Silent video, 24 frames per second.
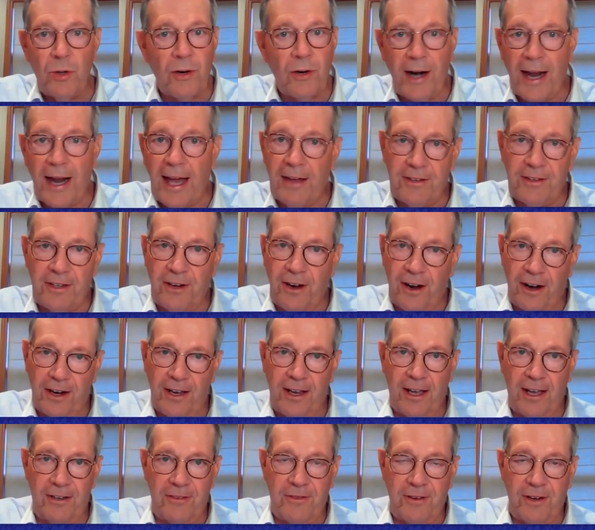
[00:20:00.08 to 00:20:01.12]
new ground in our
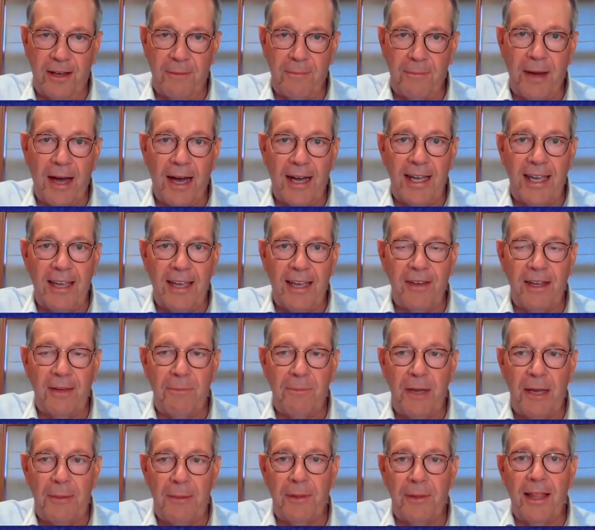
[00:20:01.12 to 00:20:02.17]
country about giving
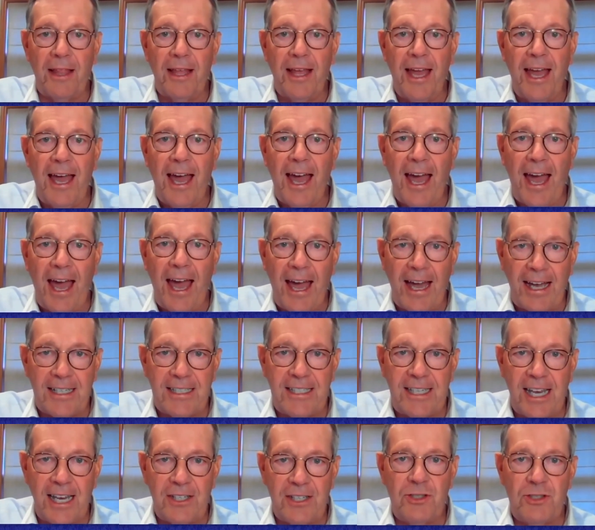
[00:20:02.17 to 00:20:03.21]
people
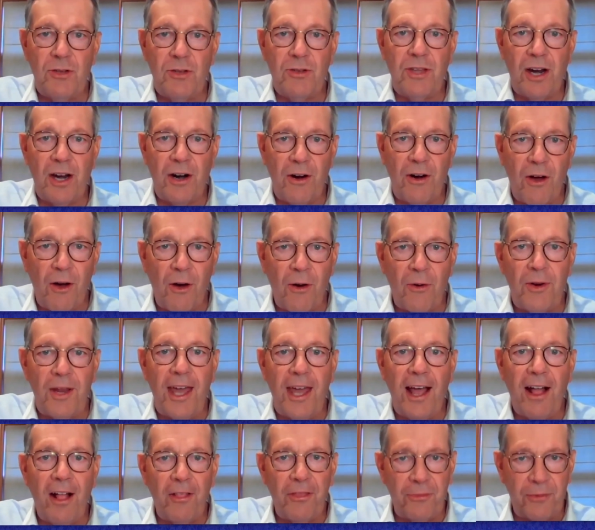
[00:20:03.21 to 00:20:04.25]
access to their own
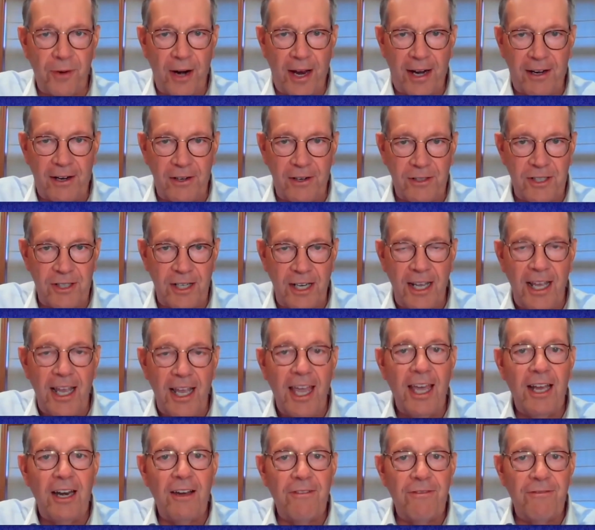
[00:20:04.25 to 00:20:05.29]
health records
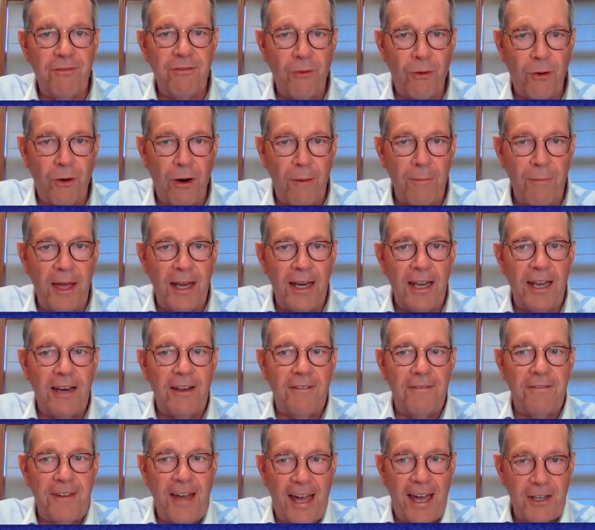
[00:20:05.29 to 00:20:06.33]
in a form and in
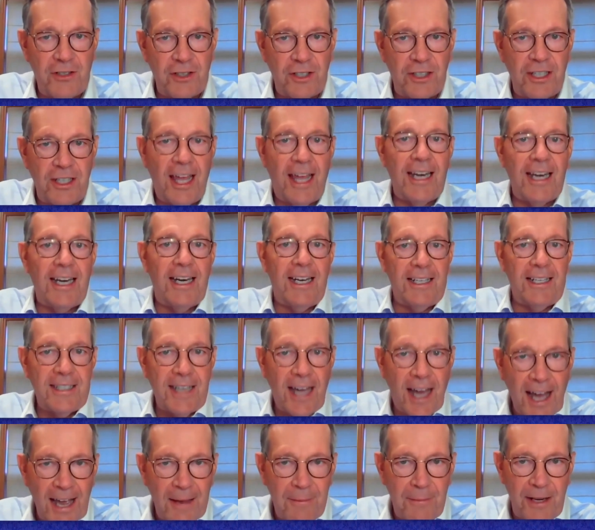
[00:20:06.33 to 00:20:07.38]
a fashion and in a
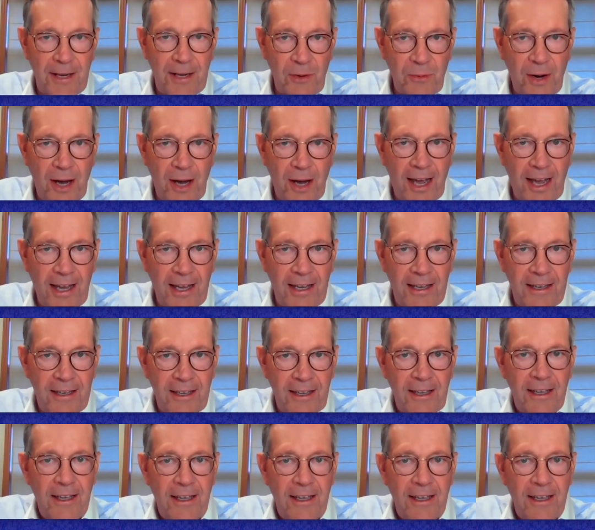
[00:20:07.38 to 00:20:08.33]
timely way